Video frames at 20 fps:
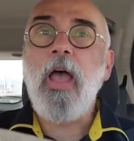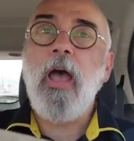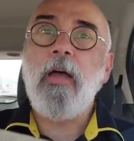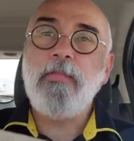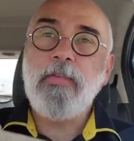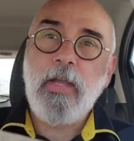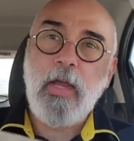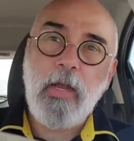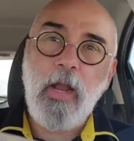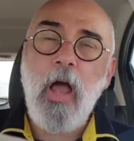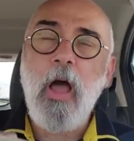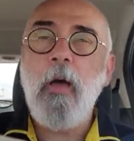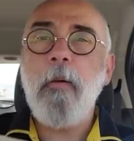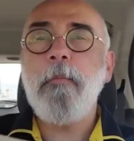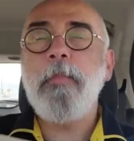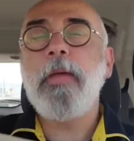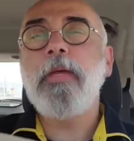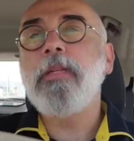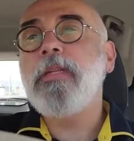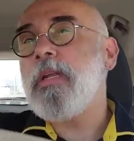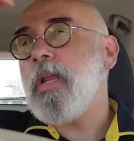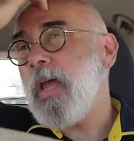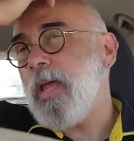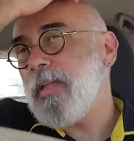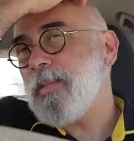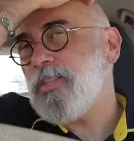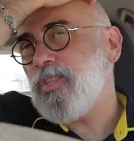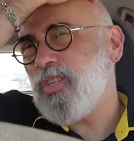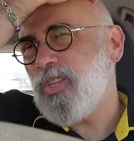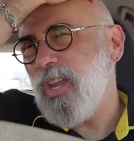I have to get up, and
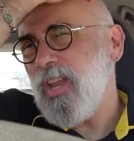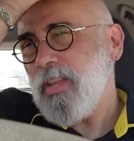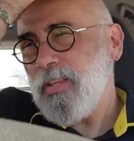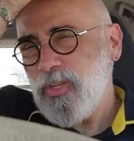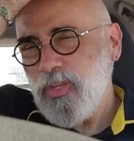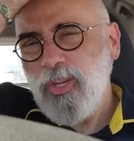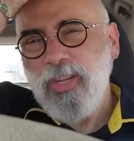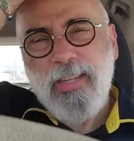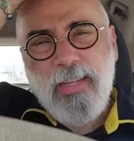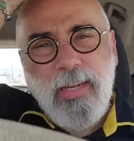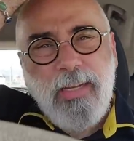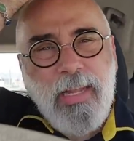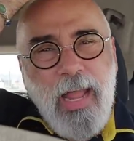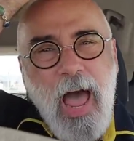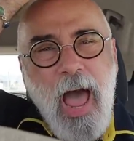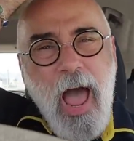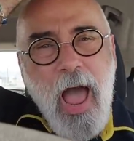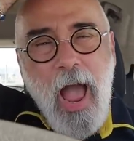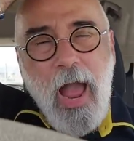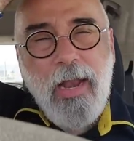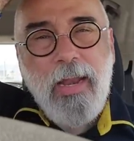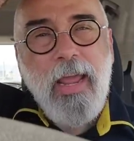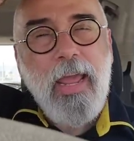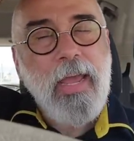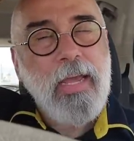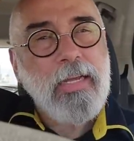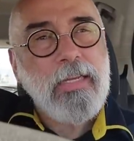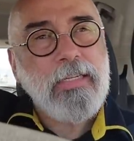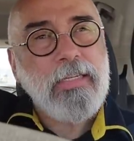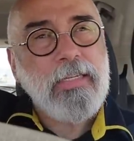it's just a lot.
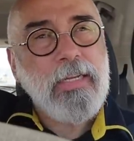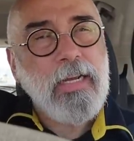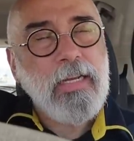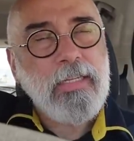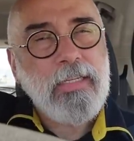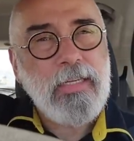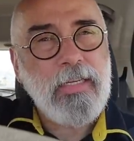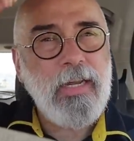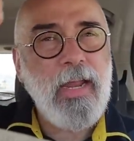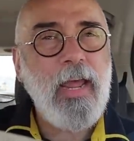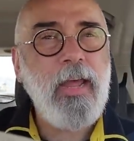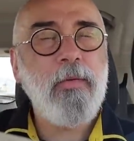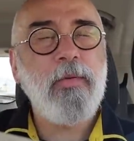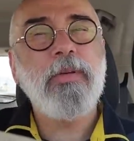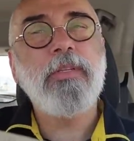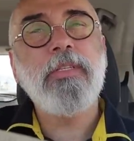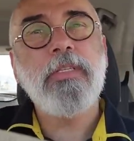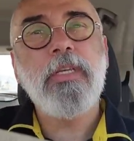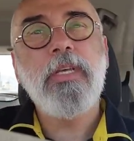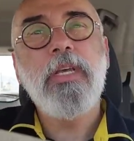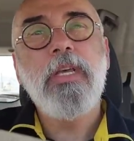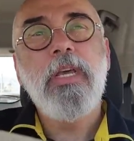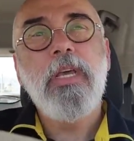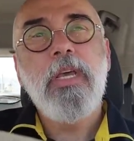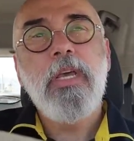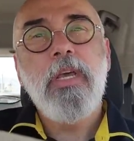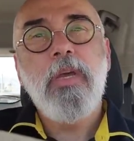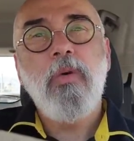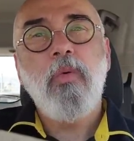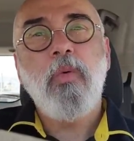And today was
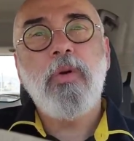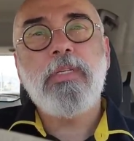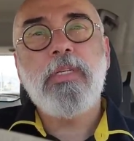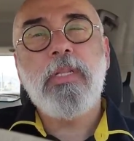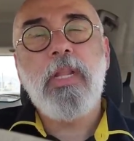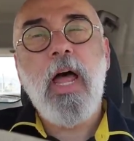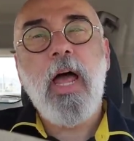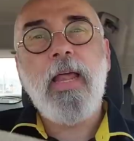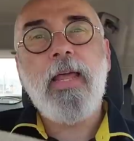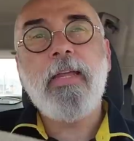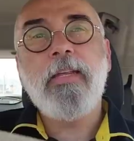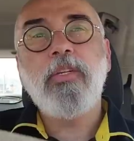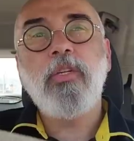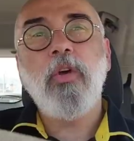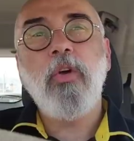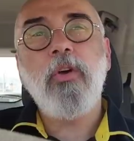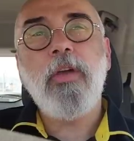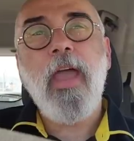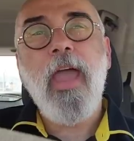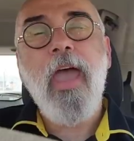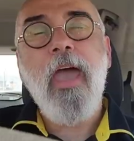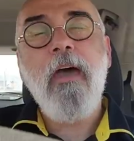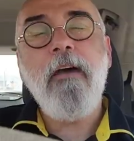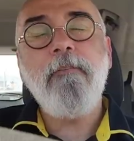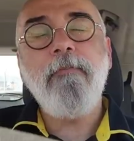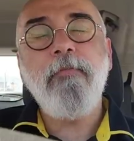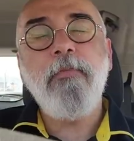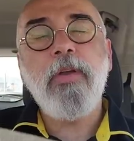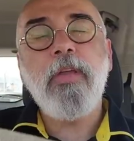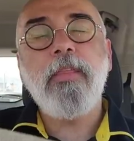a lot. It took
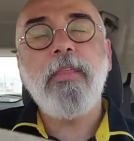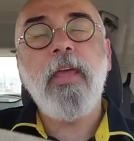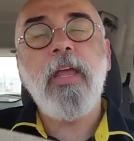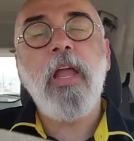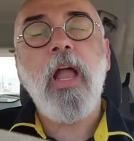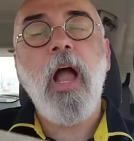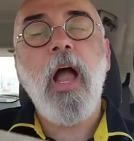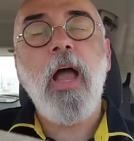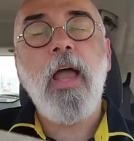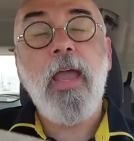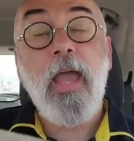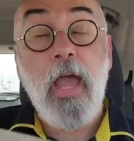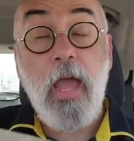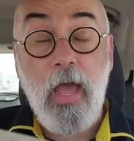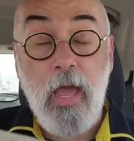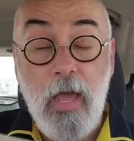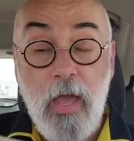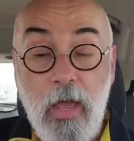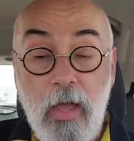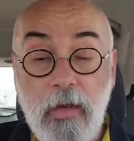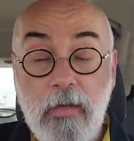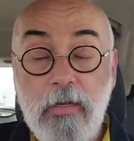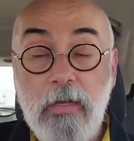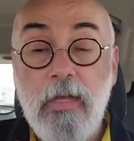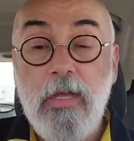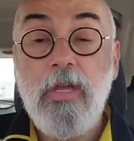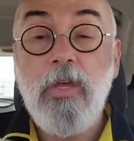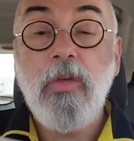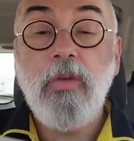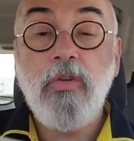everything I
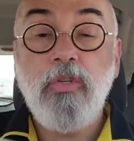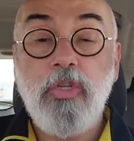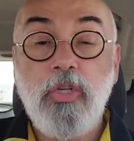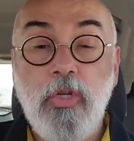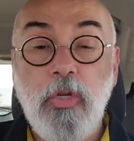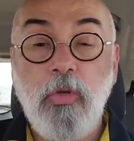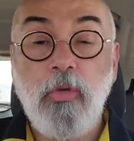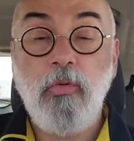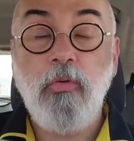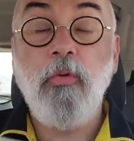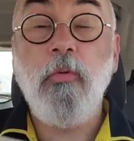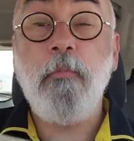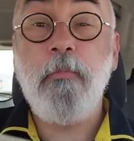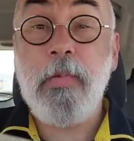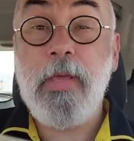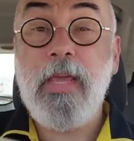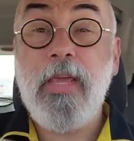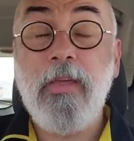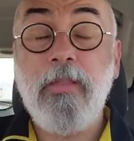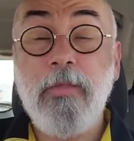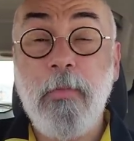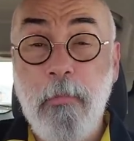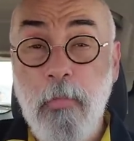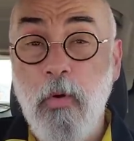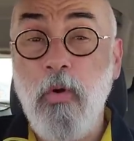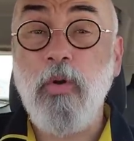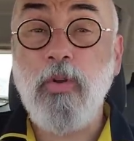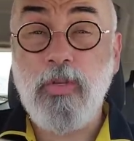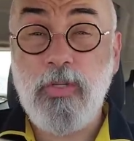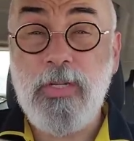had to be the
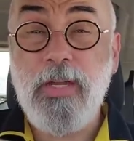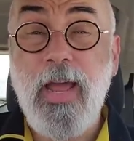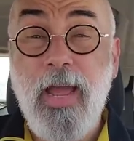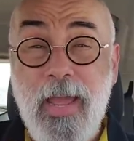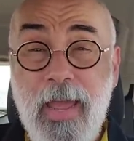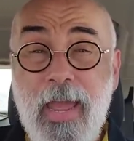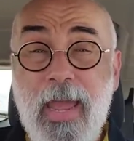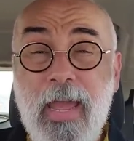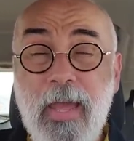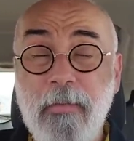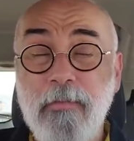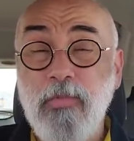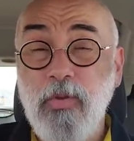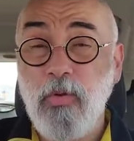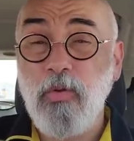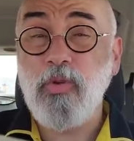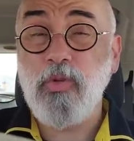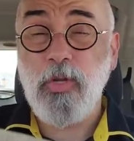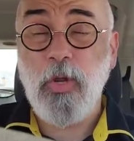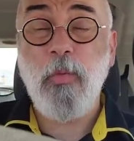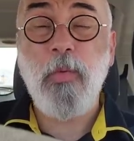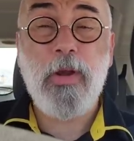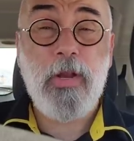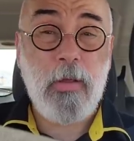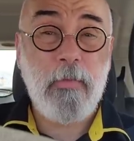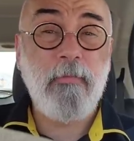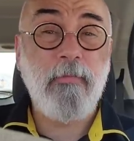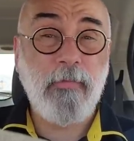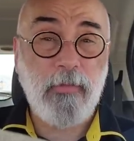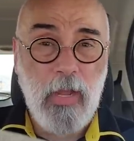person I am usually
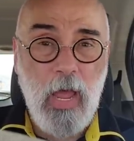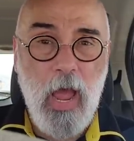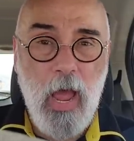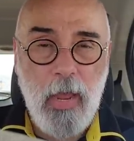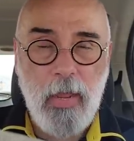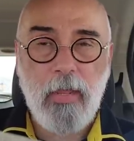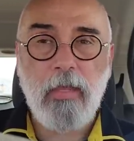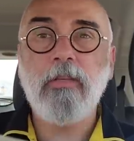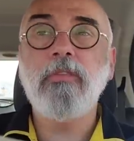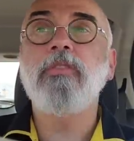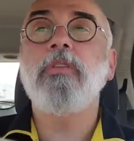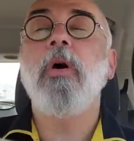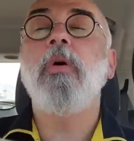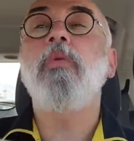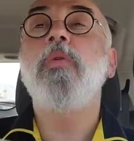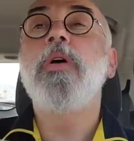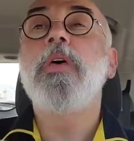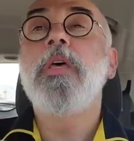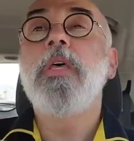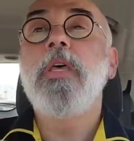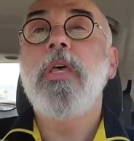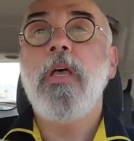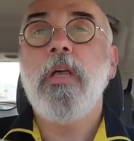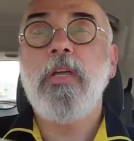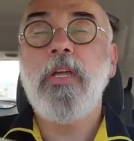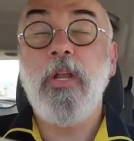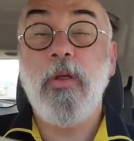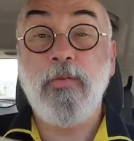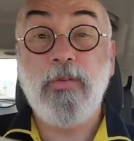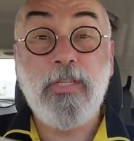when I'm flying. So,
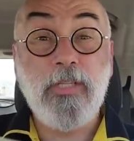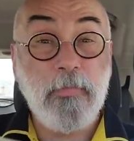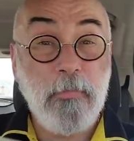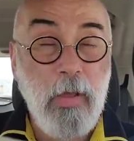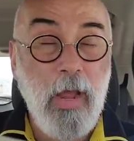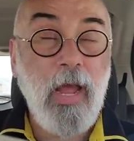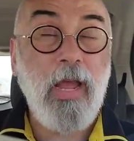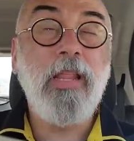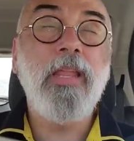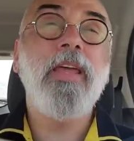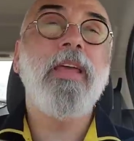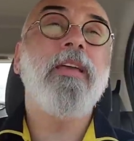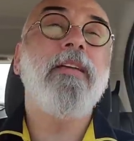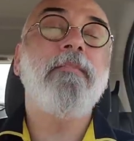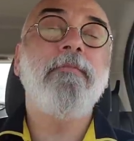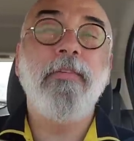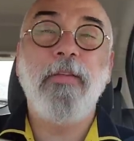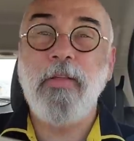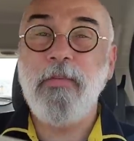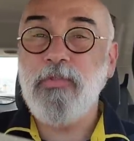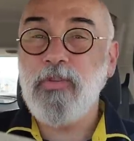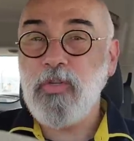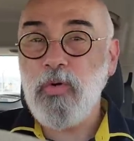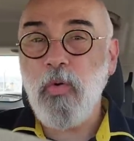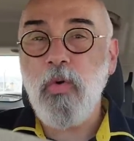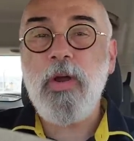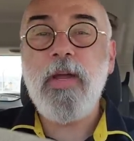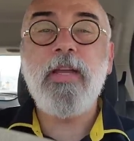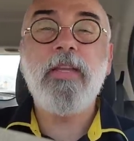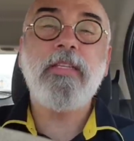you know, smiling, full of
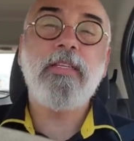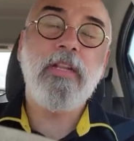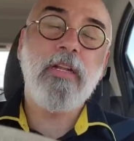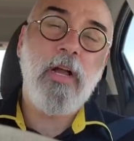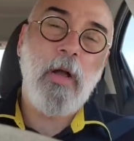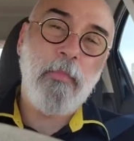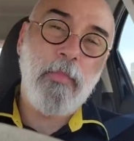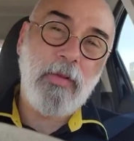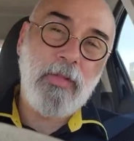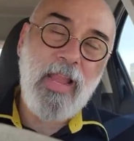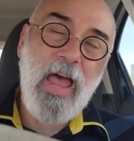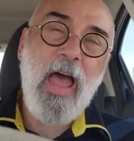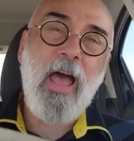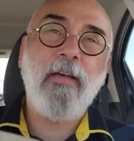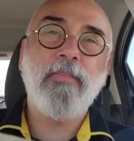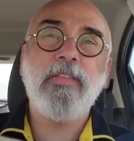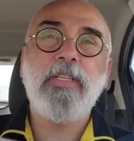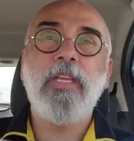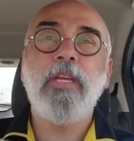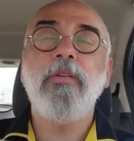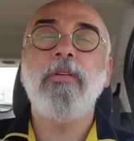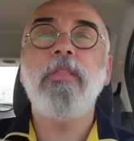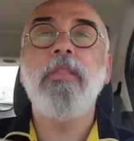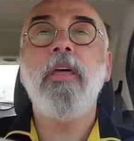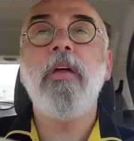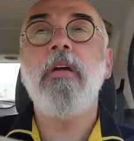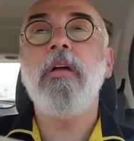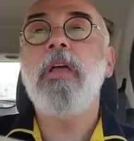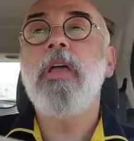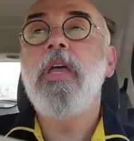stories and a couple laughs here
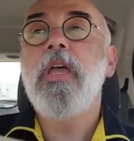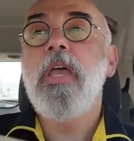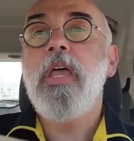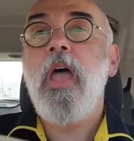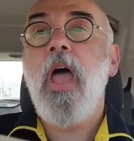and there.